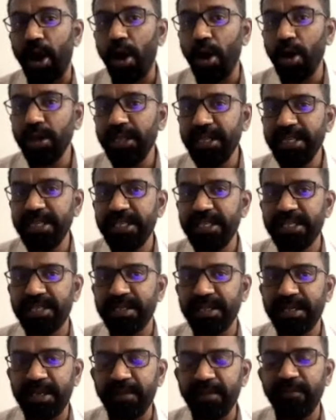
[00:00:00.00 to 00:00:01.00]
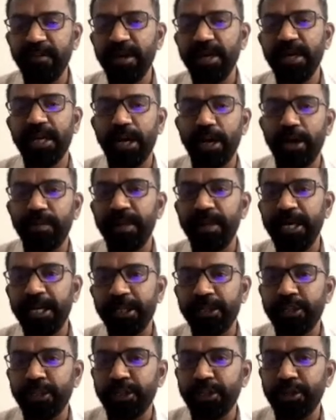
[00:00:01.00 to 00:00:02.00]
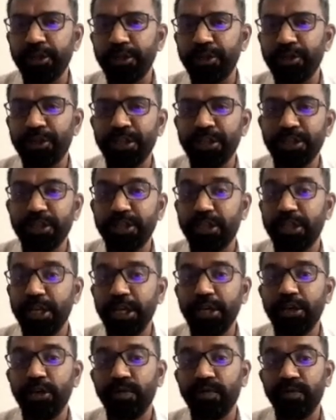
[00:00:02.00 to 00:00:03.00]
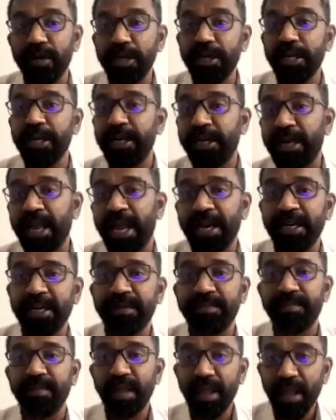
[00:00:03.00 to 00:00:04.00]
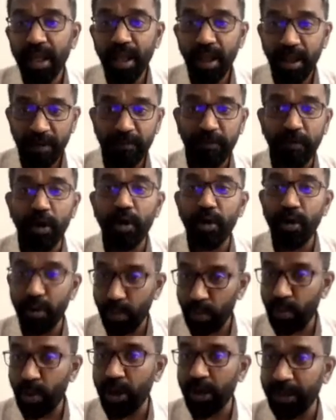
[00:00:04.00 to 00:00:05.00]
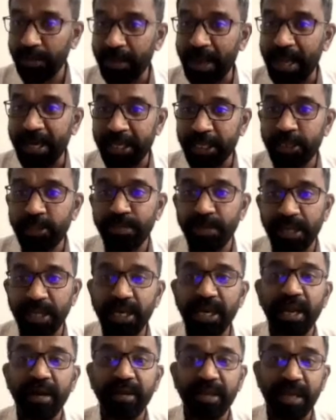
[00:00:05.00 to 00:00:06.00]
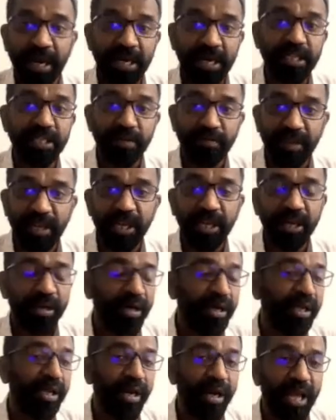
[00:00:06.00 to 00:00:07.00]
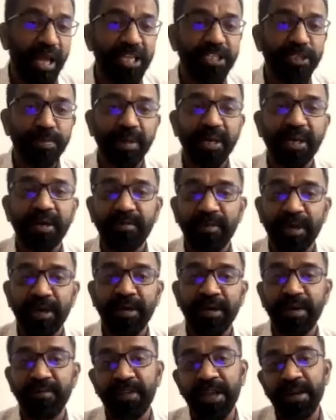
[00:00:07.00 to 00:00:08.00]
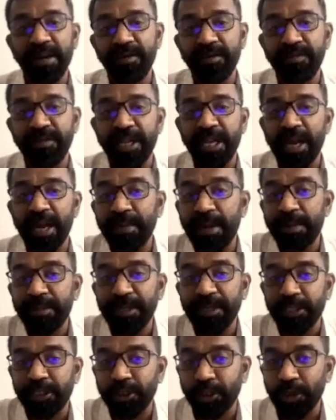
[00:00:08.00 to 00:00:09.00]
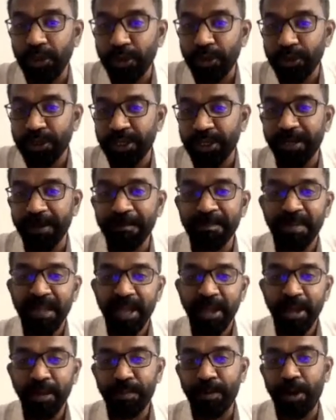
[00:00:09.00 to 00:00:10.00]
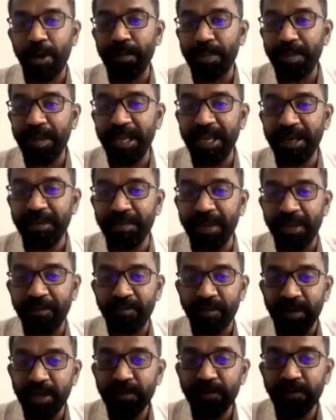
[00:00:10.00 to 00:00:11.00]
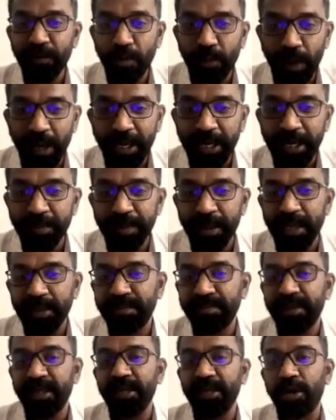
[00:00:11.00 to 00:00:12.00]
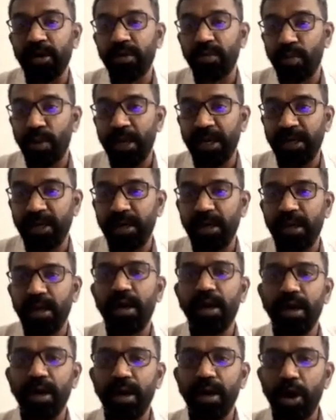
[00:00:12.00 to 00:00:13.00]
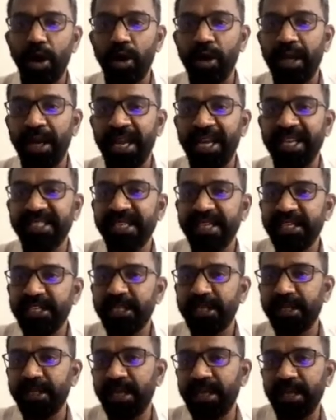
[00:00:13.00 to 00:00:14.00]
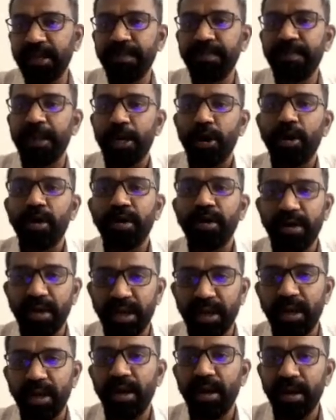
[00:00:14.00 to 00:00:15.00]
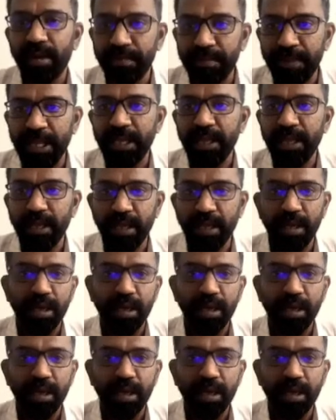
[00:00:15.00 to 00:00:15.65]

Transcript: all these different government institutions need to work in tandem for water management, and that is a very critical aspect. Whenever we come up with a solution, probably it may work for one department or one organization, and it may not be